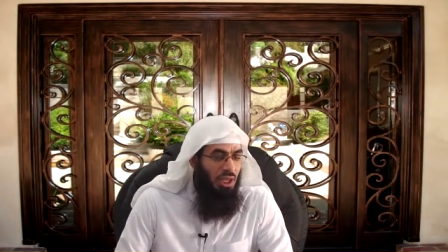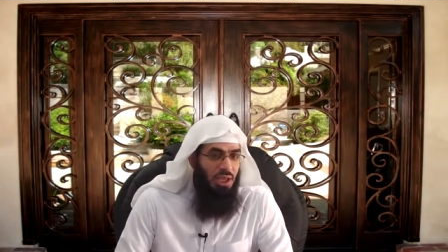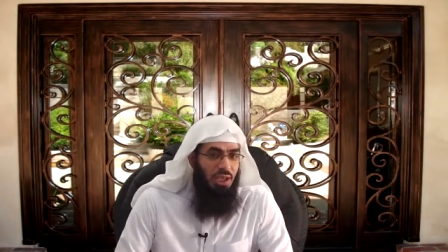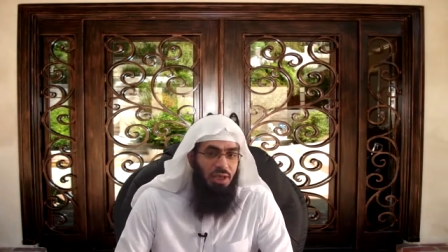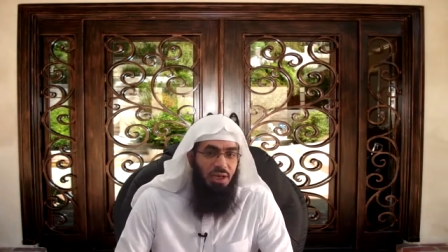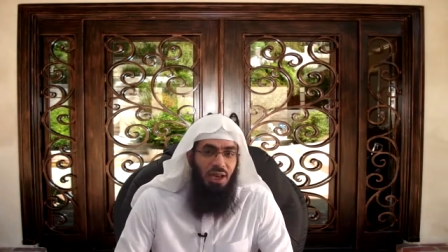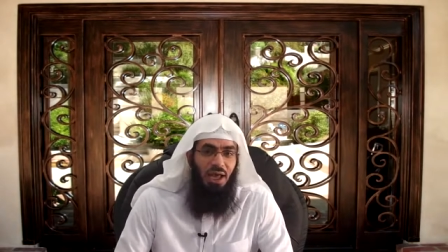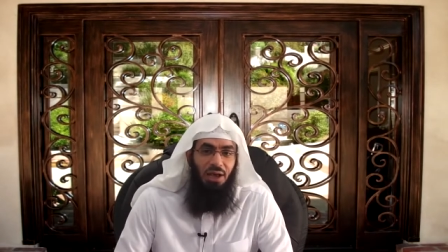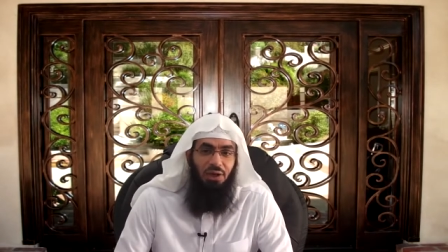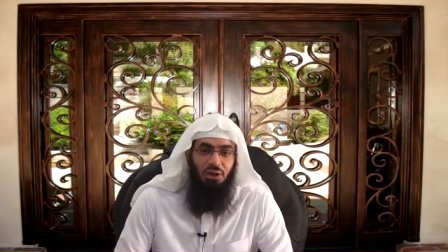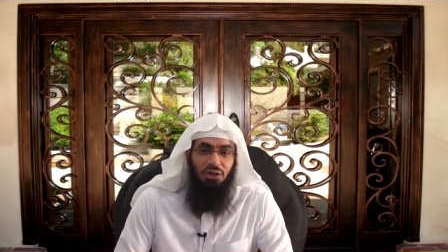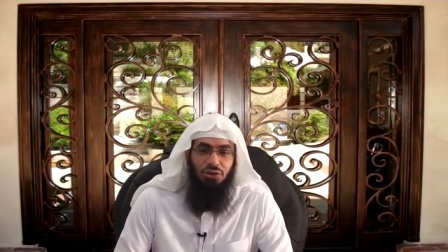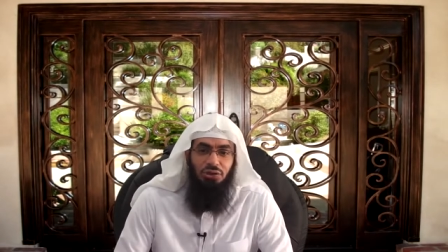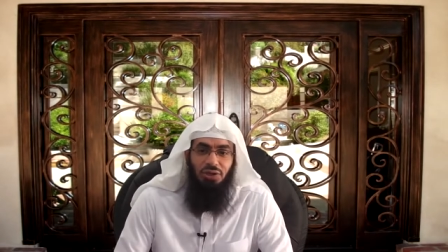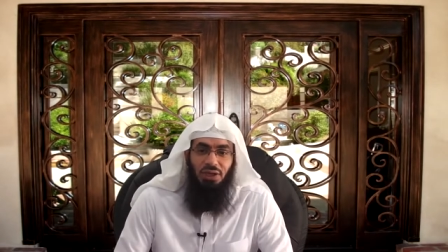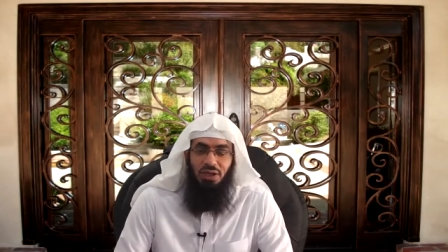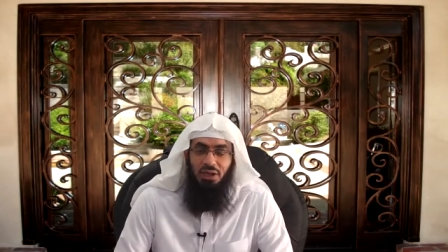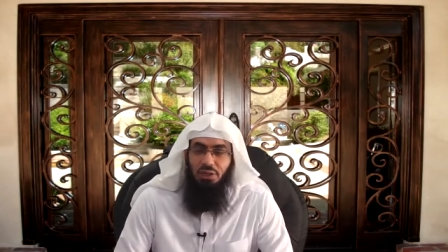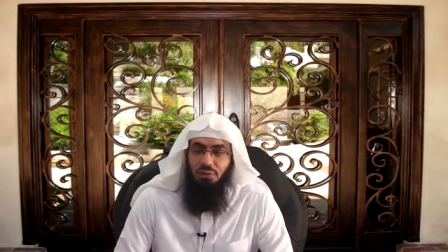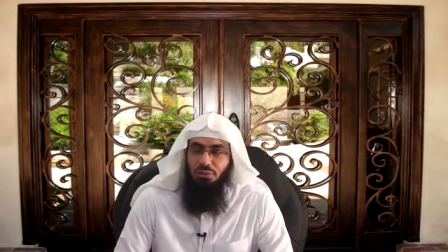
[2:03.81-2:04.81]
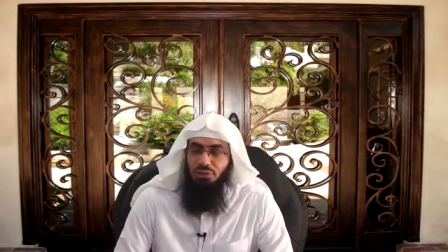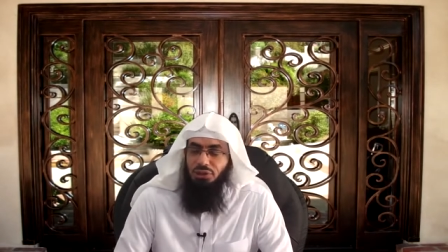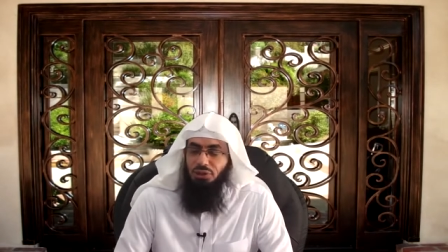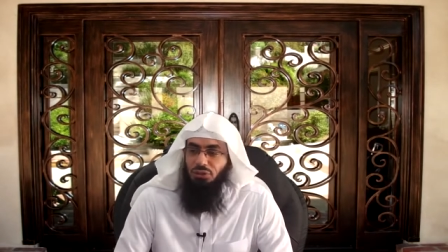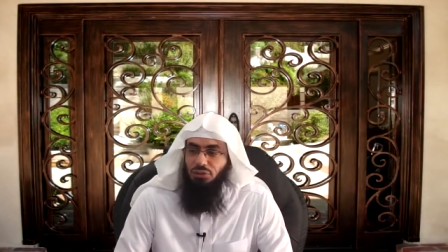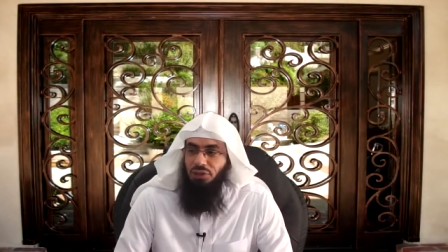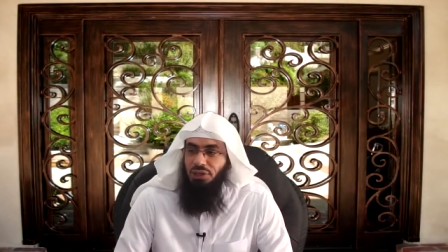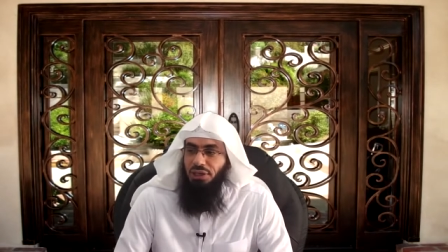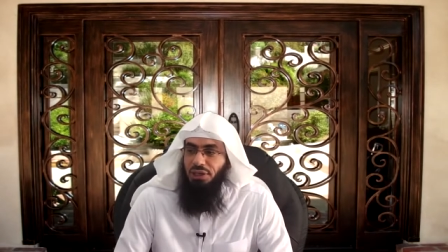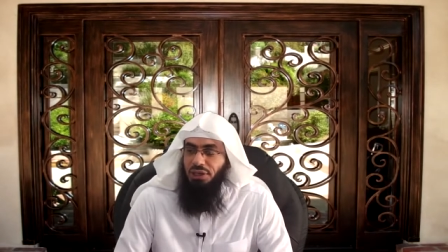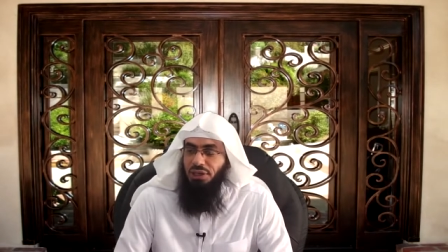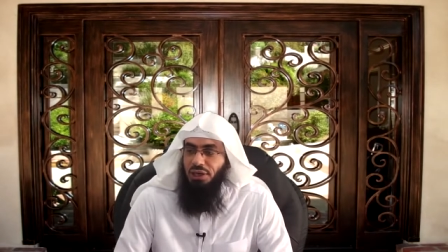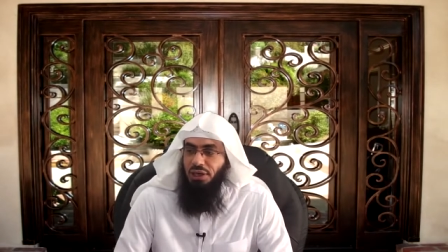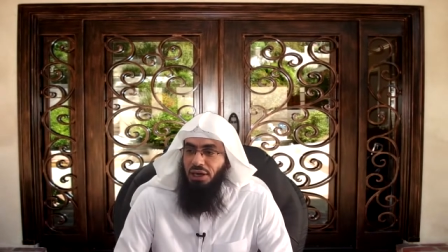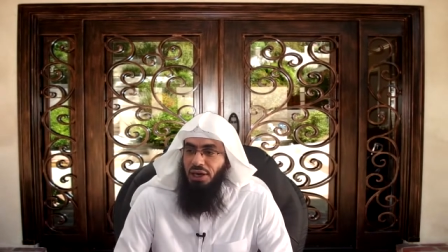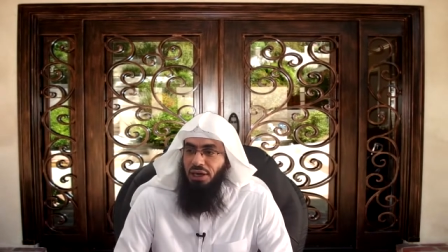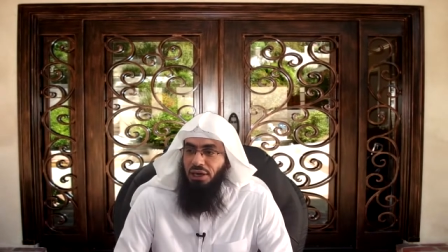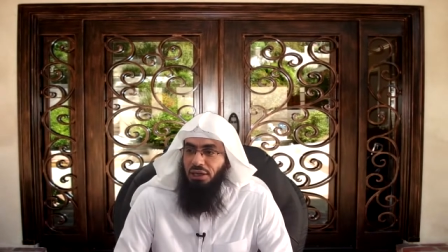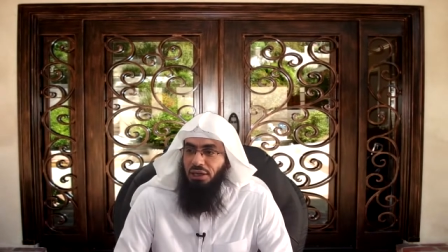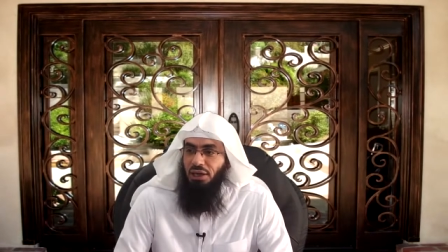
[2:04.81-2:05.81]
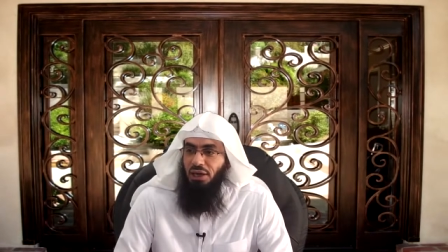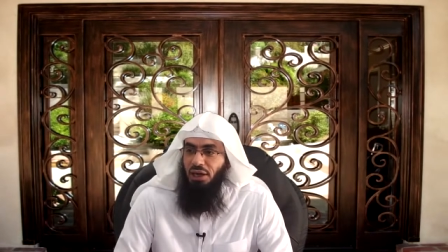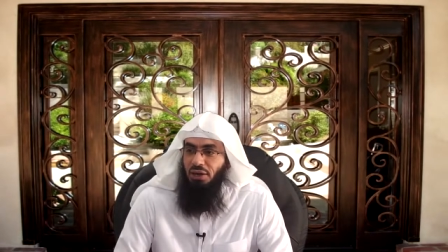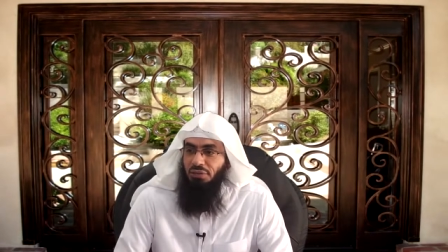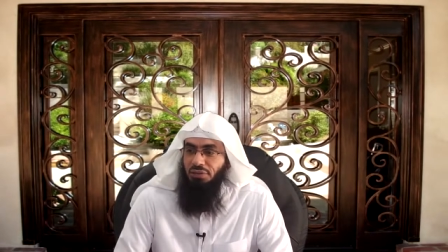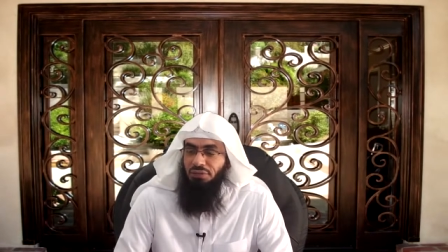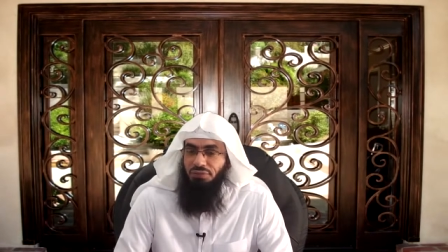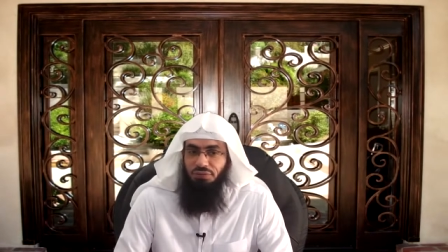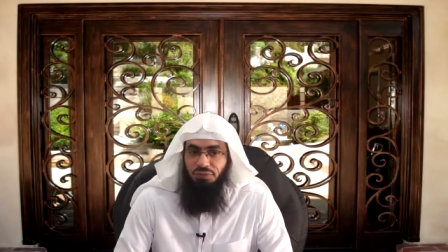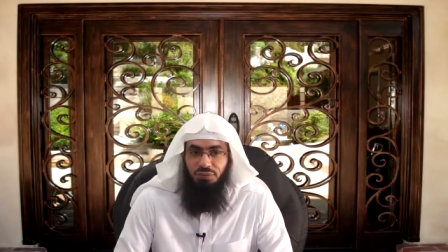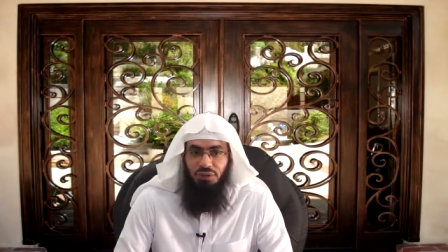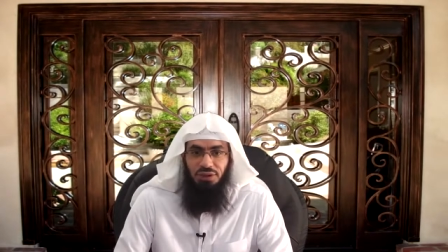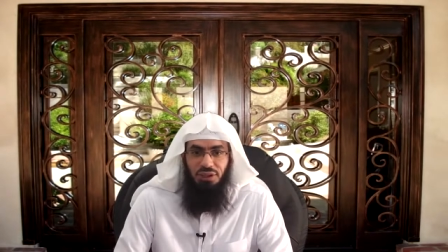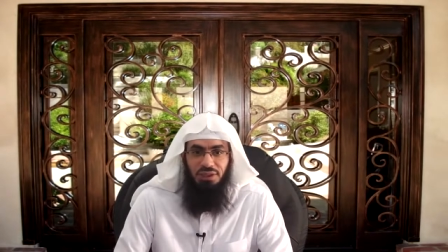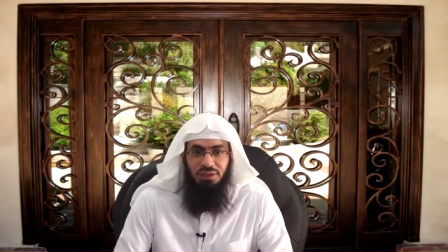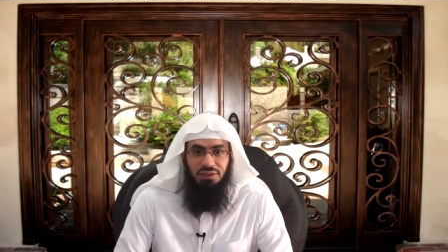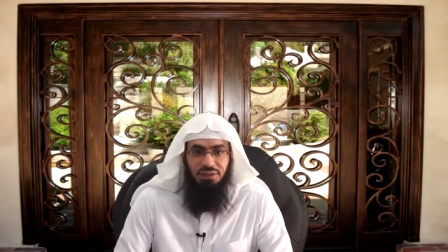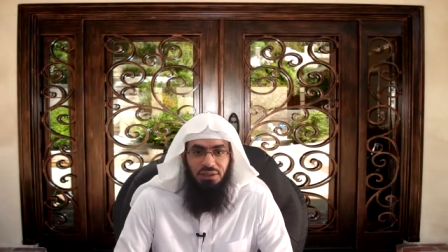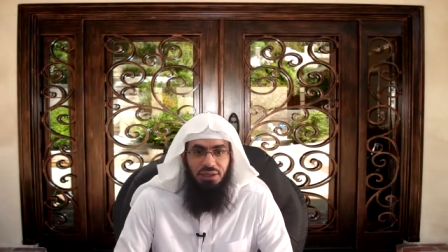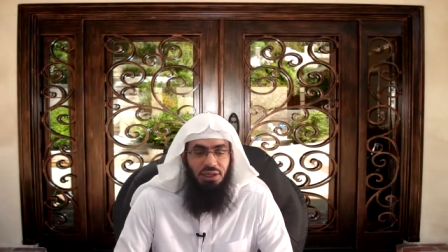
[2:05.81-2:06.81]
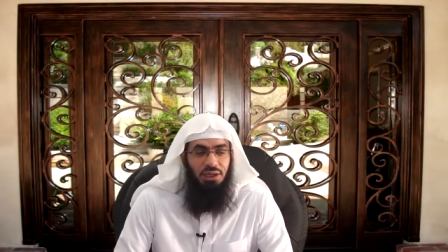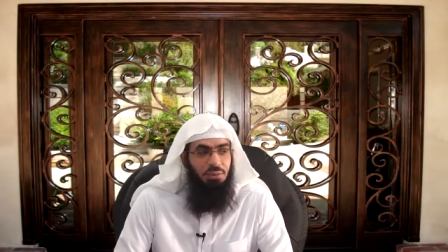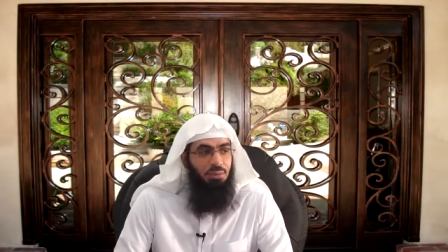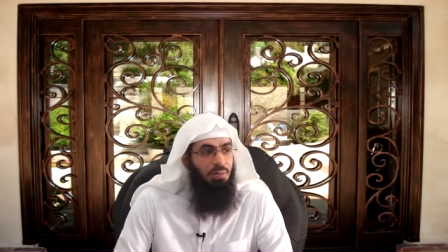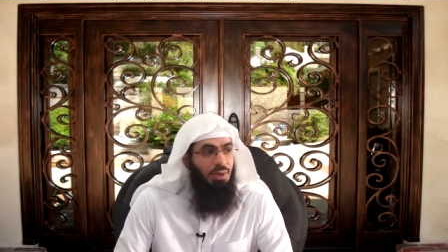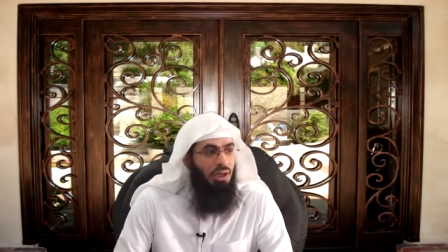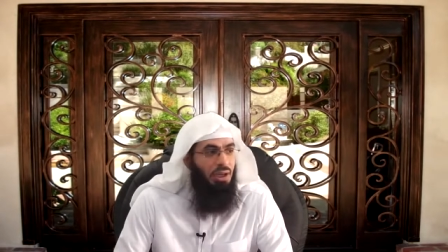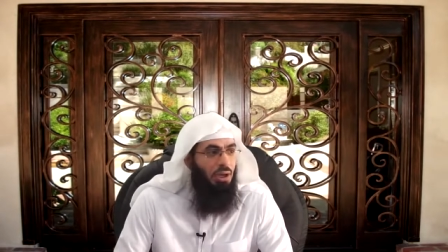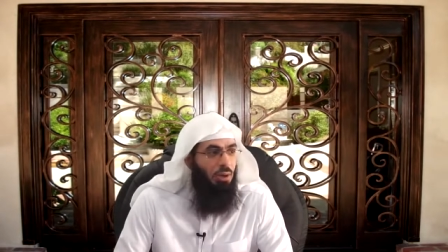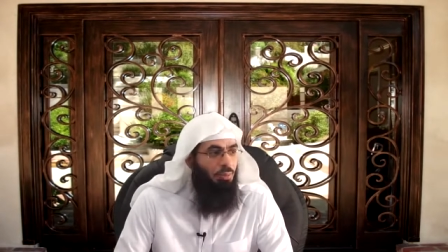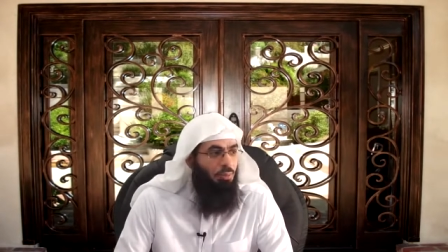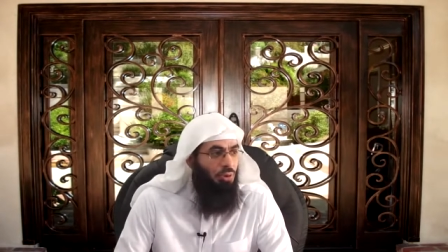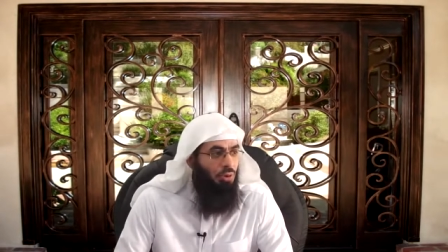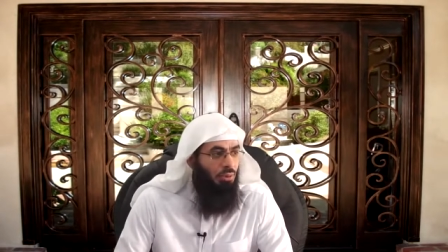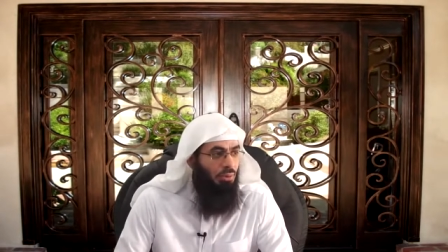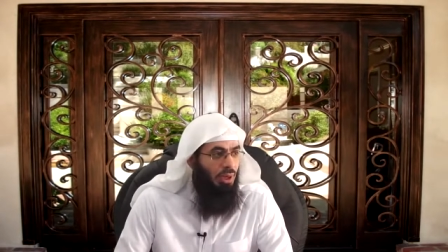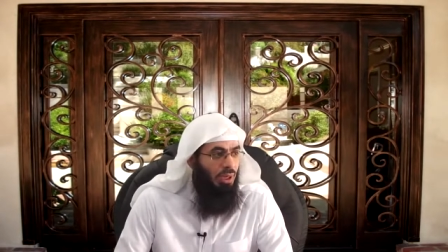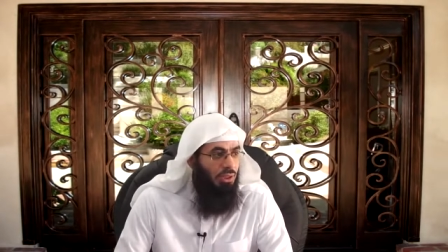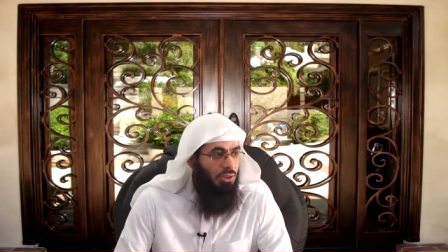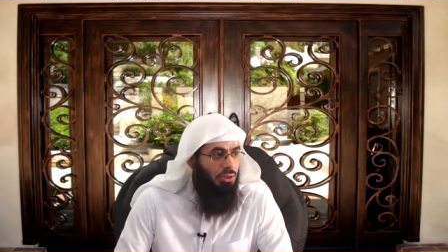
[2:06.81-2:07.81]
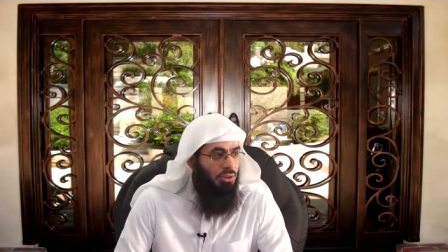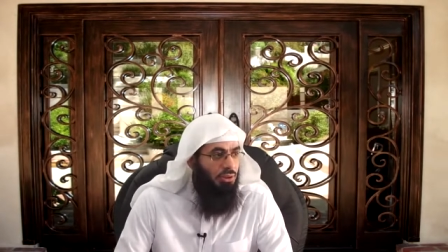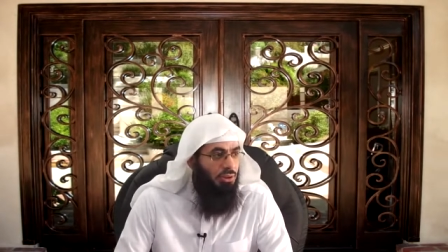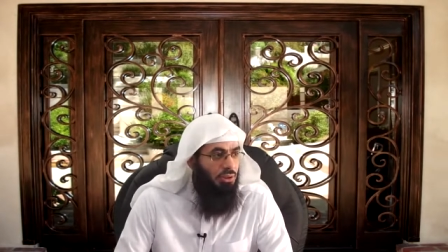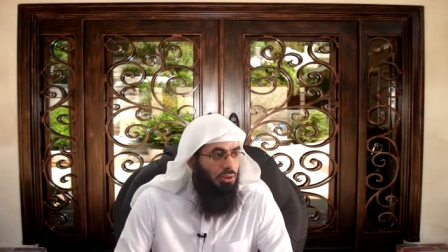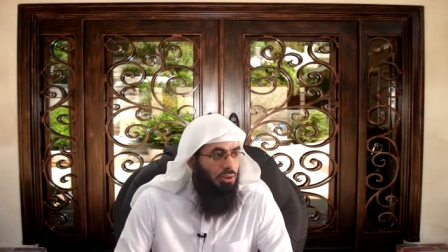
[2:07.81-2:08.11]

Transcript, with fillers: And now you're telling me it's written in the night of the destiny. Make up your mind.